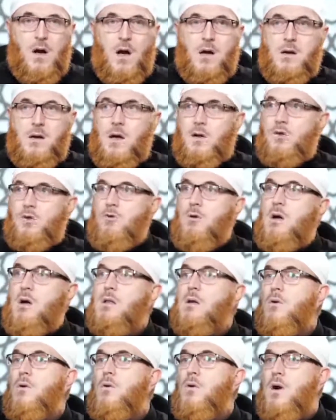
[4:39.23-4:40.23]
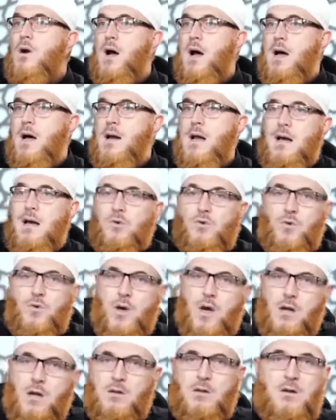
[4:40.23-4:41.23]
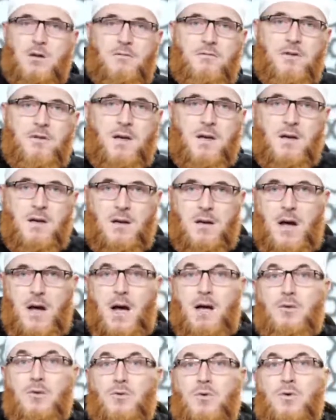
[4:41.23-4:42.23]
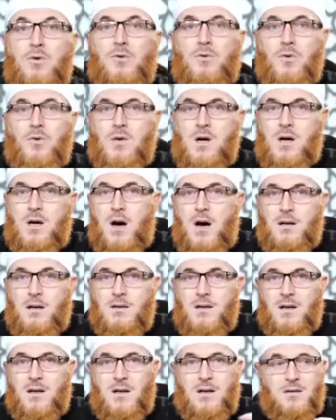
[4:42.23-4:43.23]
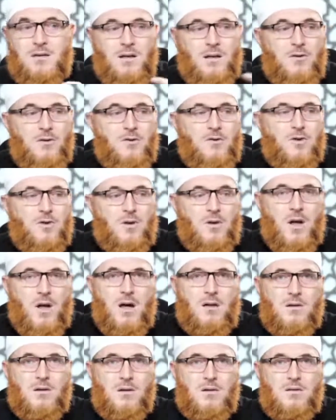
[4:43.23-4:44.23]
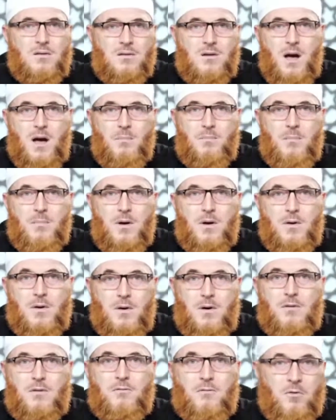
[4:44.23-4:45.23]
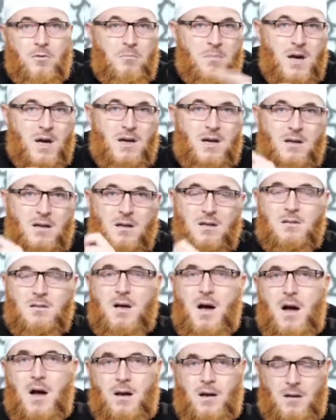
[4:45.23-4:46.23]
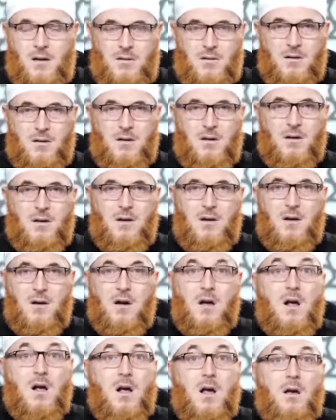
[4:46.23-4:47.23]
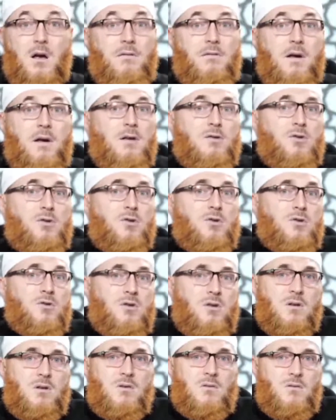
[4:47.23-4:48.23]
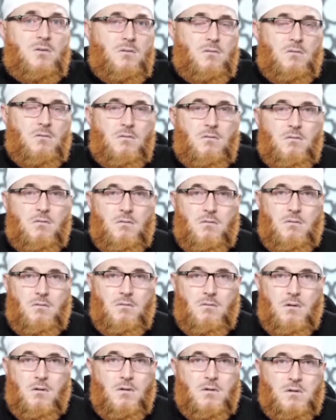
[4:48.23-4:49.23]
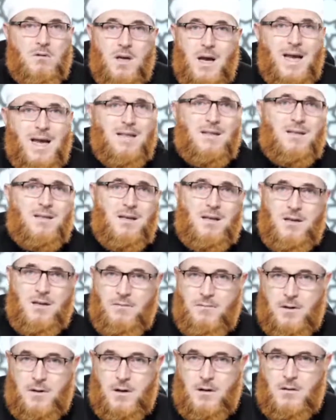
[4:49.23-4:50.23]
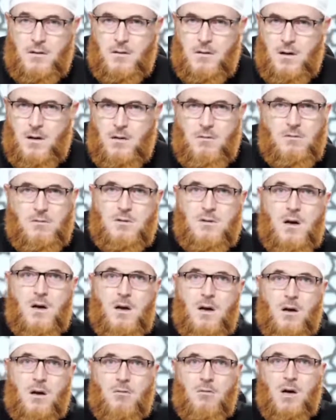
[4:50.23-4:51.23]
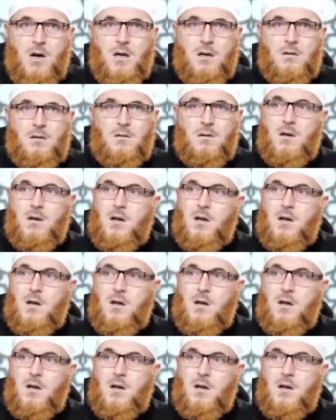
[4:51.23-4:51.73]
And that's why the Quran has to intervene and talk to the guardian and said you should not stop her from marrying this guy. If his consent was insignificant, it was not required,